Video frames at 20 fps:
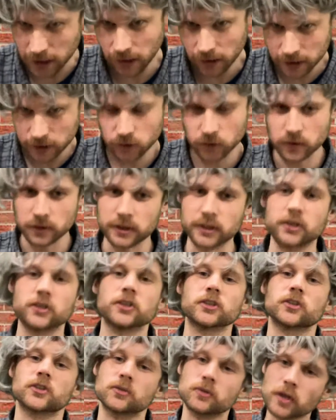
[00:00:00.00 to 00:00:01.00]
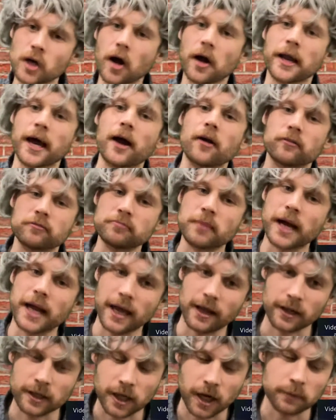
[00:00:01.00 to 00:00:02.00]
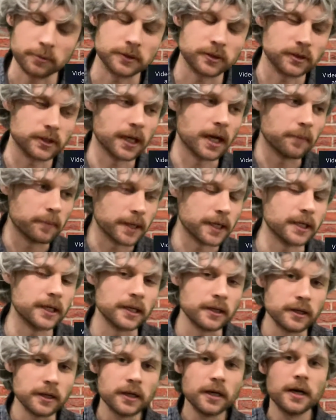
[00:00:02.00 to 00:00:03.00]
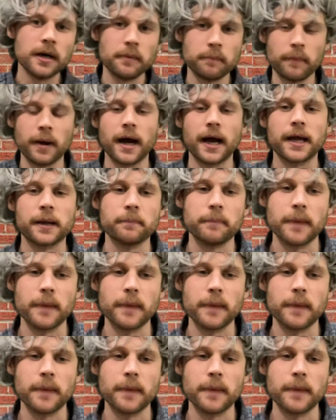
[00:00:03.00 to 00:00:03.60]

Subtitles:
I literally just got out of my helicopter and I'm in my